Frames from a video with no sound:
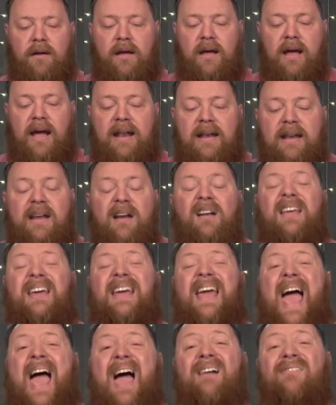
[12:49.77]
In
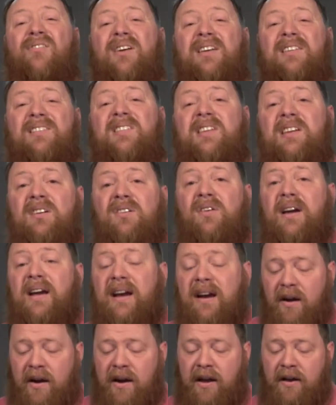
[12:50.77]
nearly every single
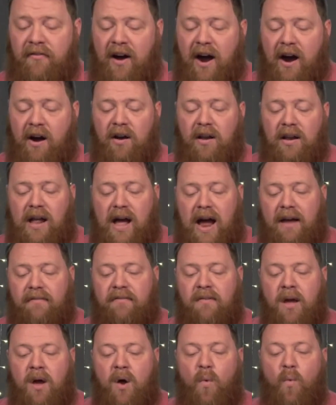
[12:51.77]
area of our life,
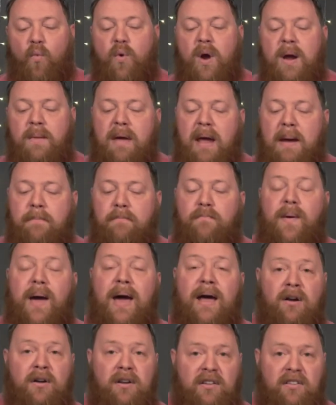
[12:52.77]
we make
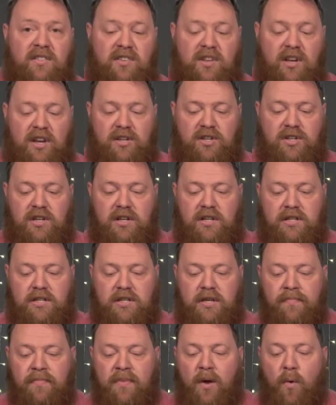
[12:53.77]
better
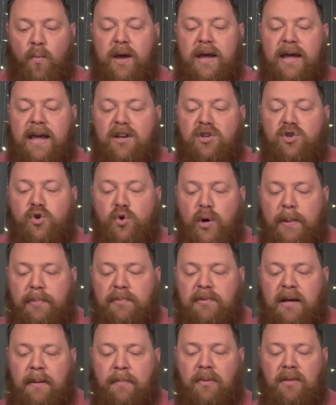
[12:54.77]
decisions. We get
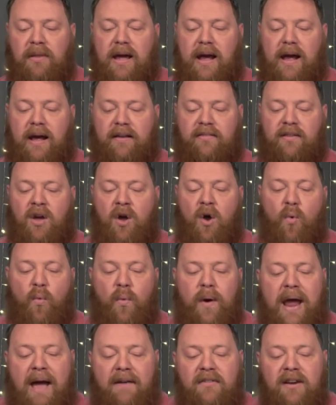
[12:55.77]
tripped up less.
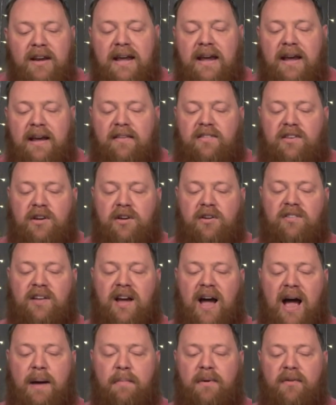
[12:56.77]
We have an easier
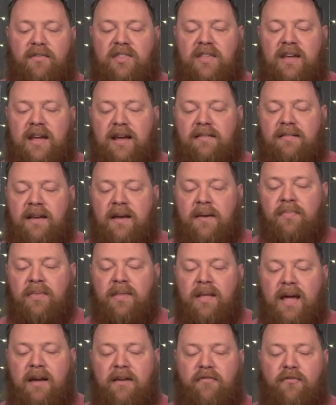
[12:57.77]
time of things
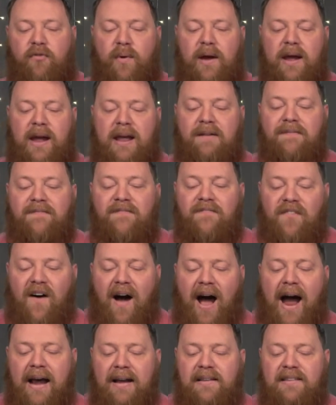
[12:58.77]
if we
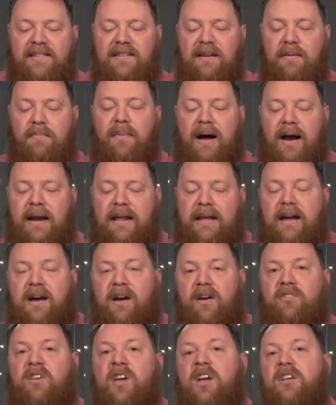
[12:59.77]
invite somebody
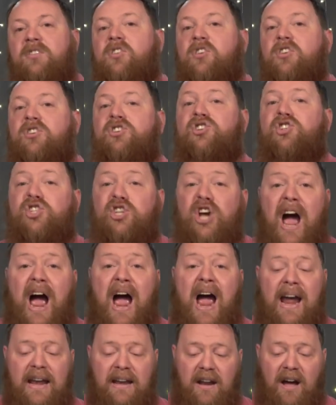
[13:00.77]
else to
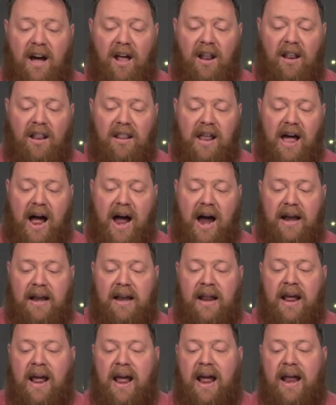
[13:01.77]
shine a light
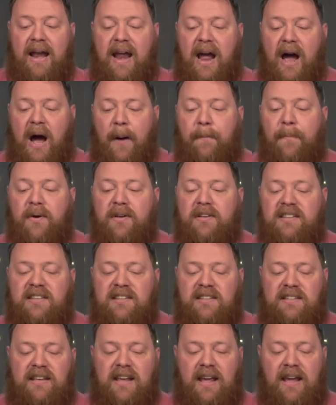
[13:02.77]
and help us
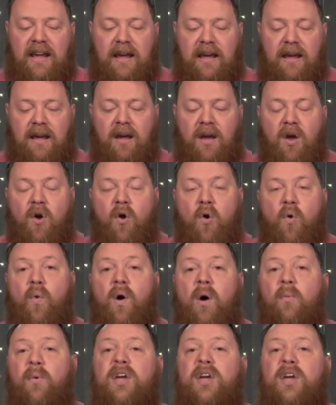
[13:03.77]
see what we